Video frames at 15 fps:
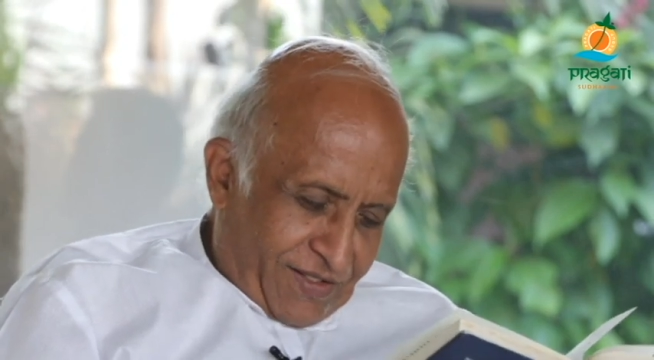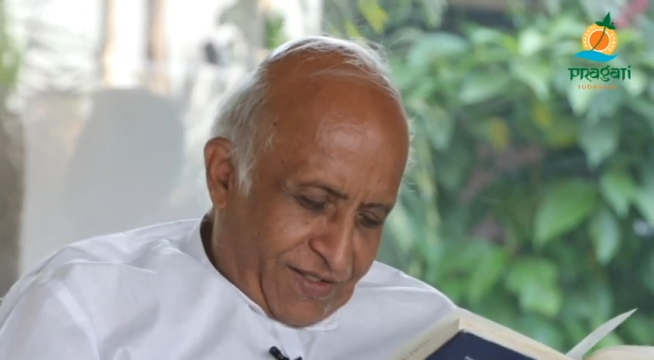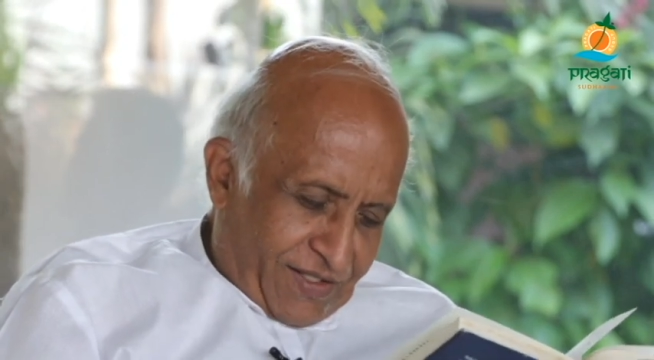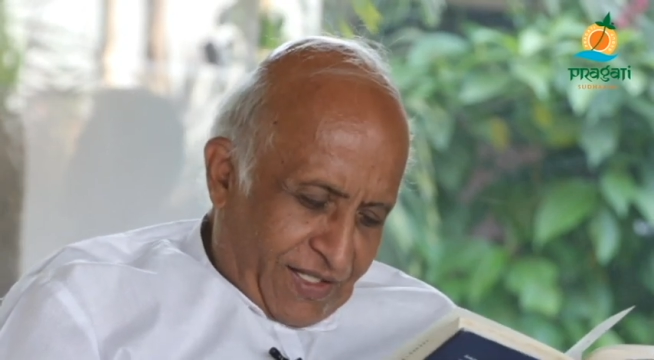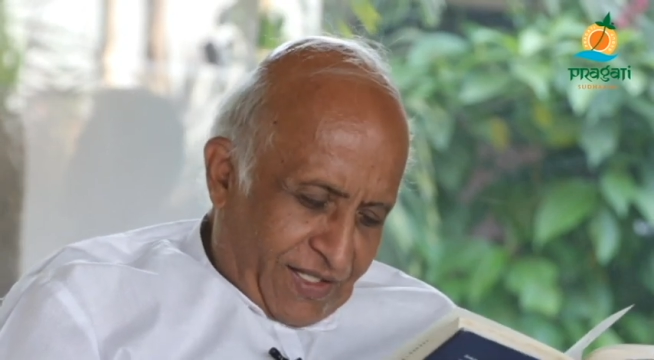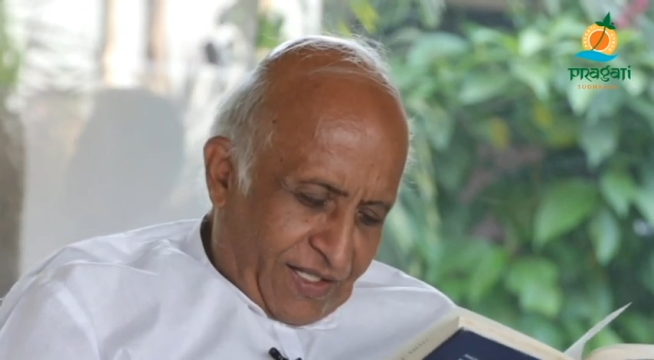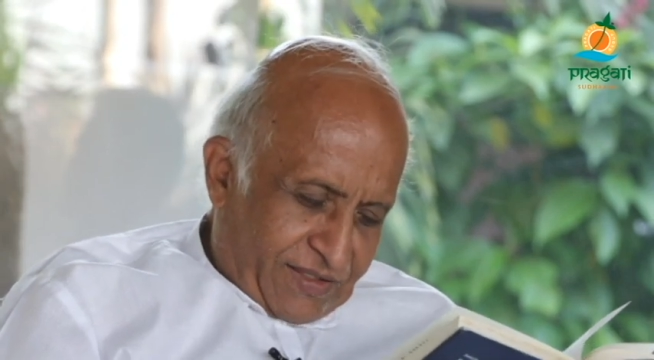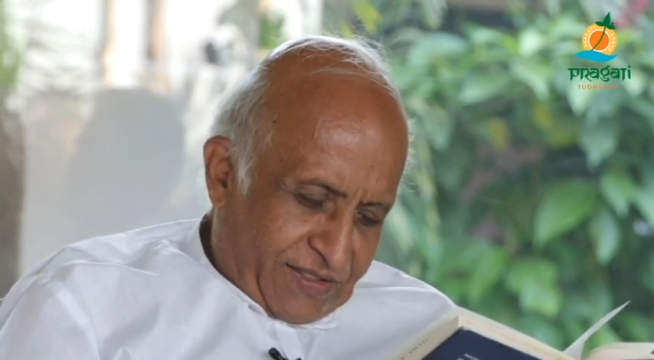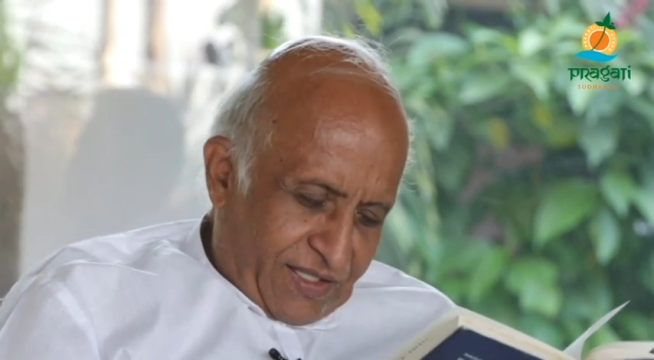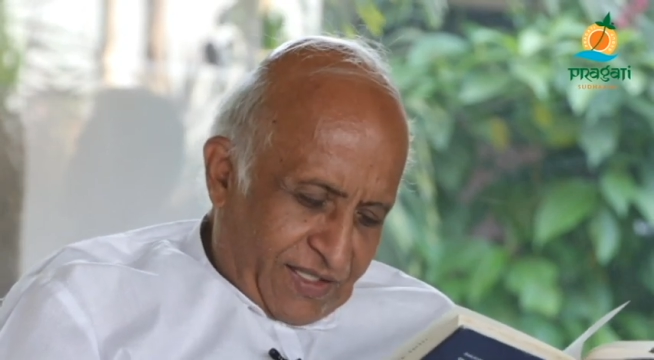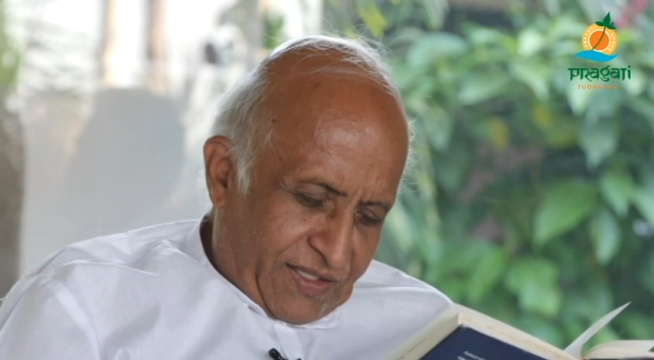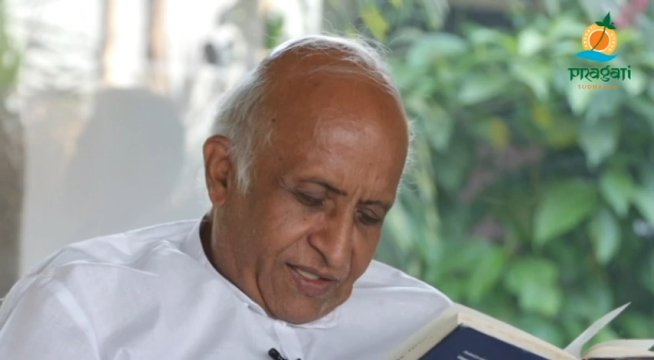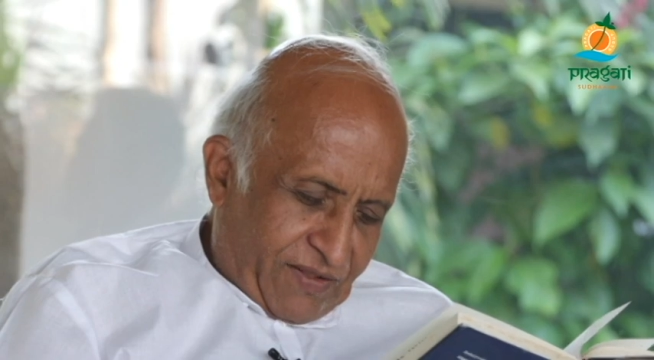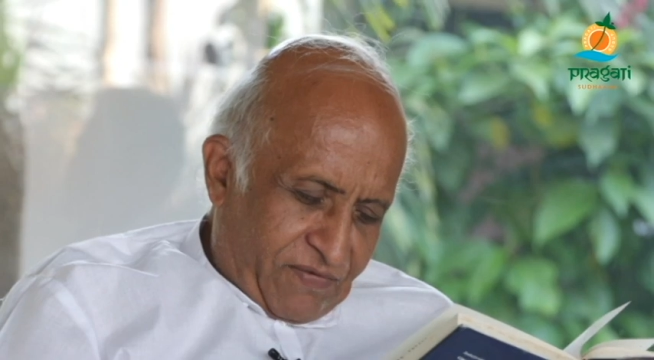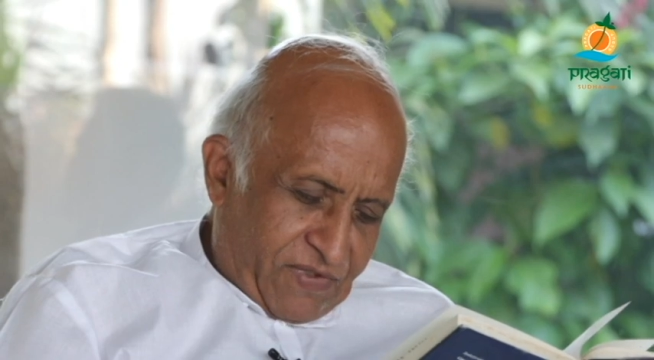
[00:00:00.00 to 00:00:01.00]
Tad
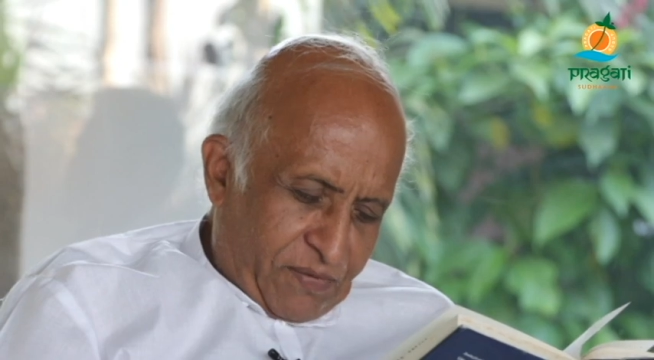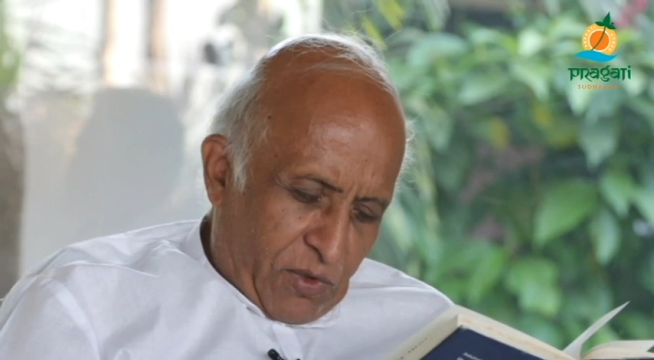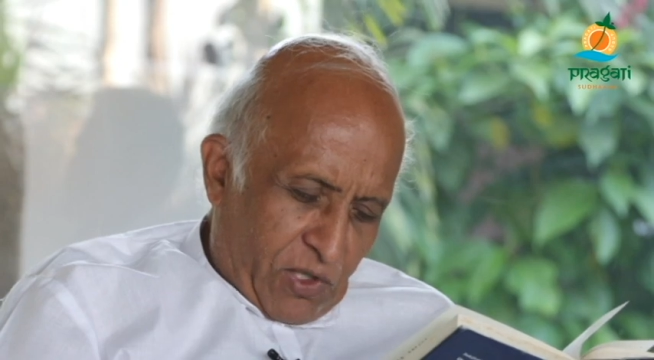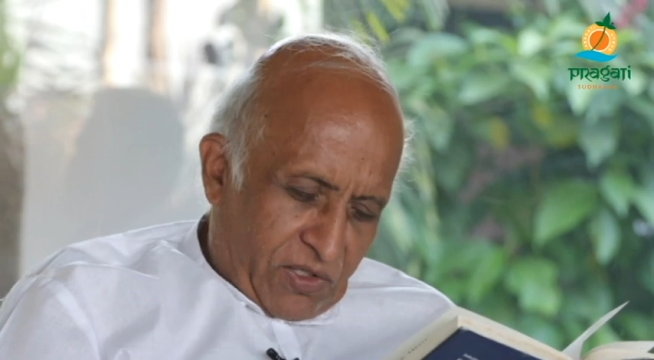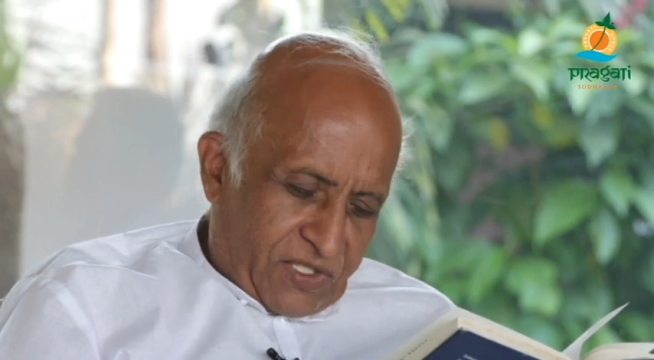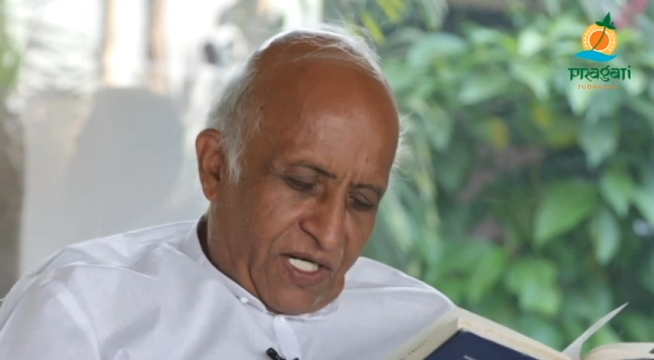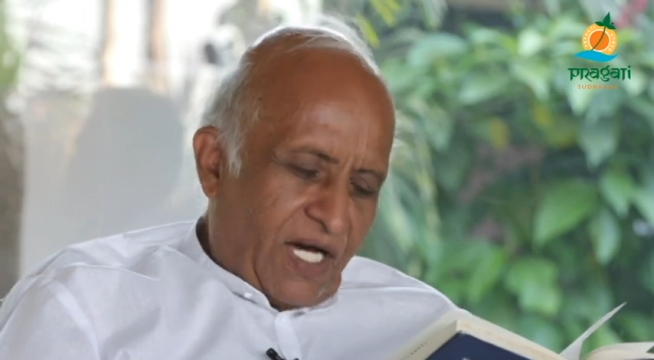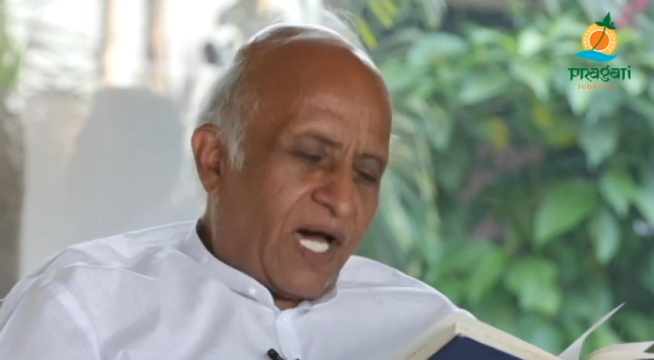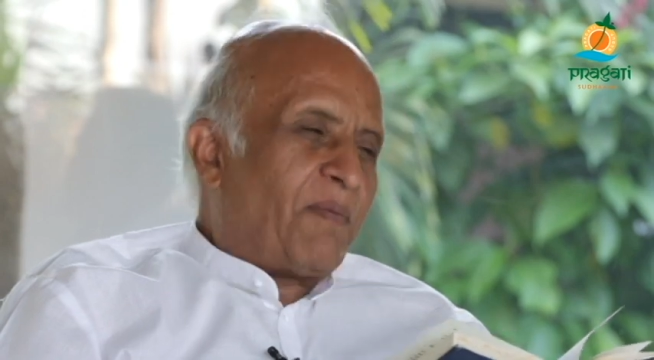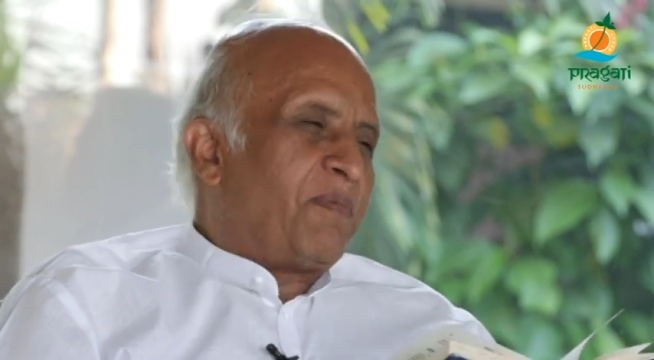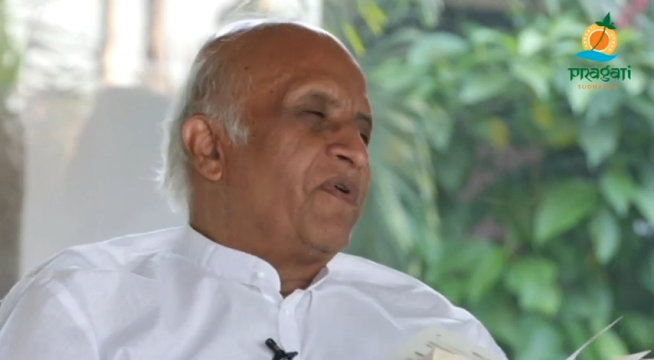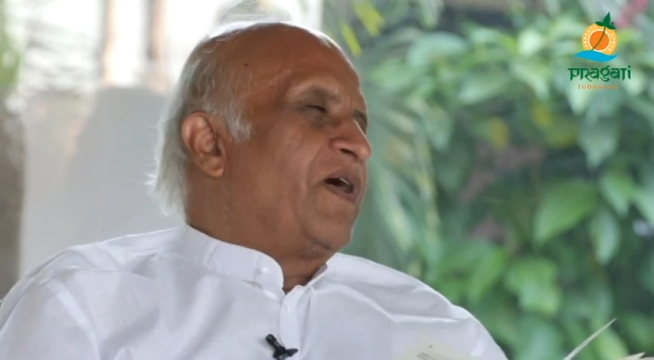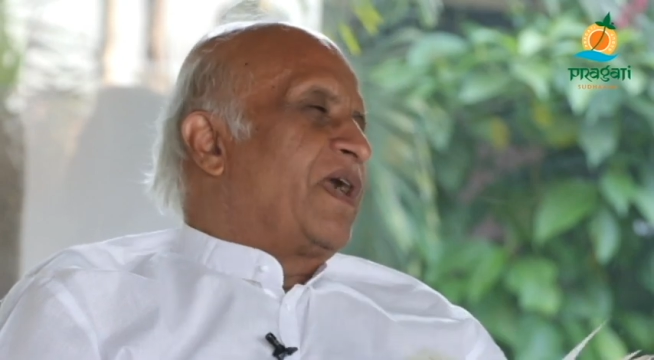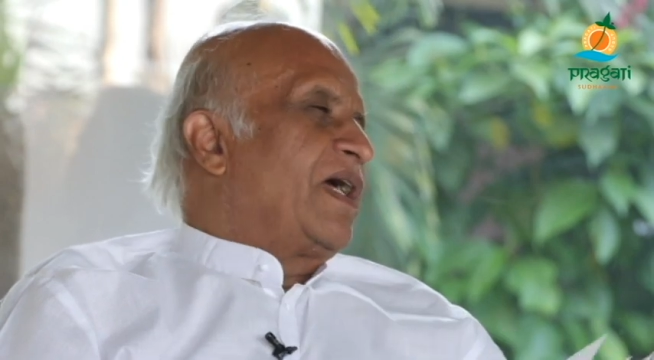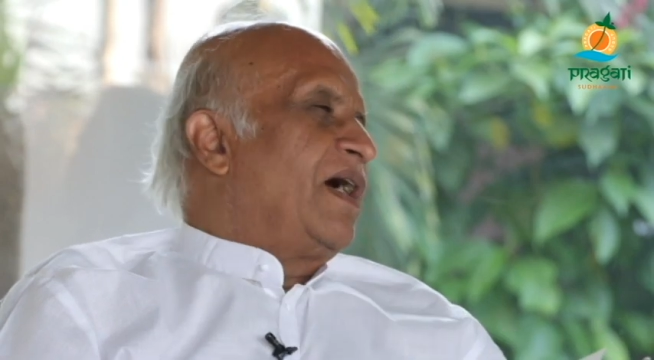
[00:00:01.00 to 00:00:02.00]
atyanta vimokshaha
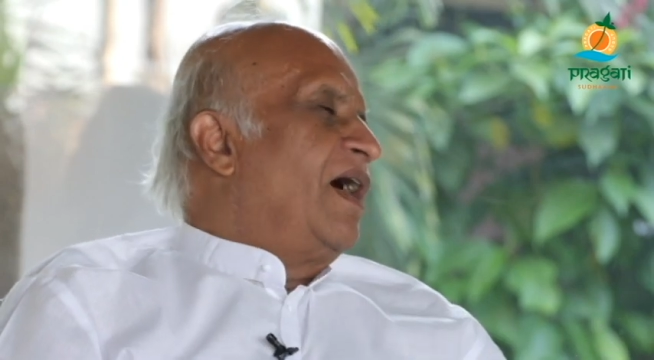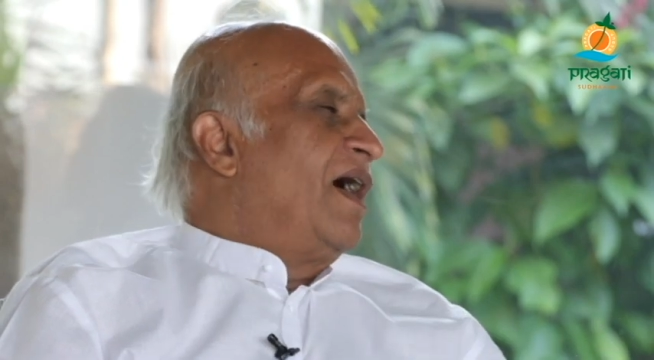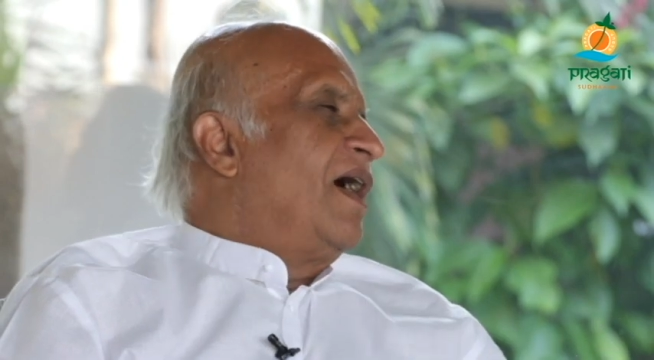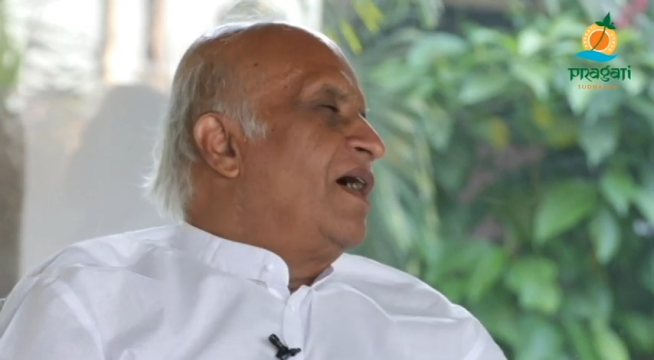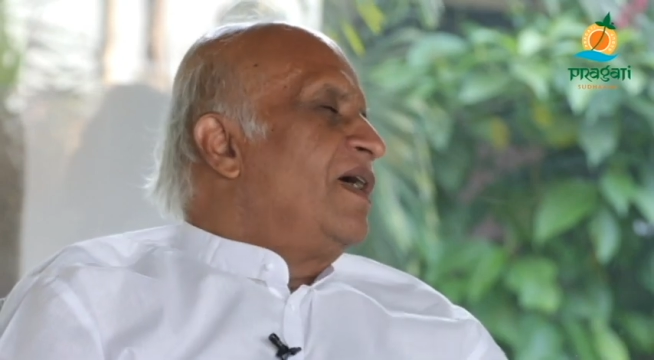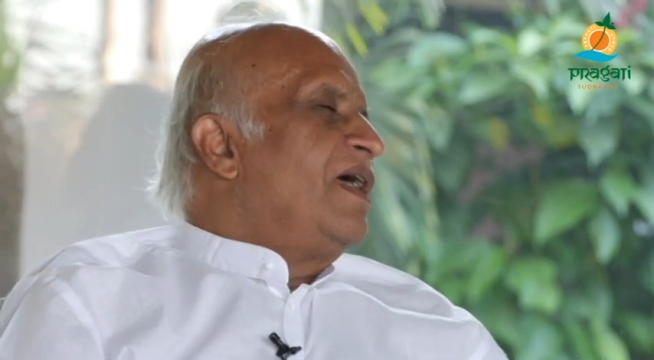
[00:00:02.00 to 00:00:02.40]
apavargaha.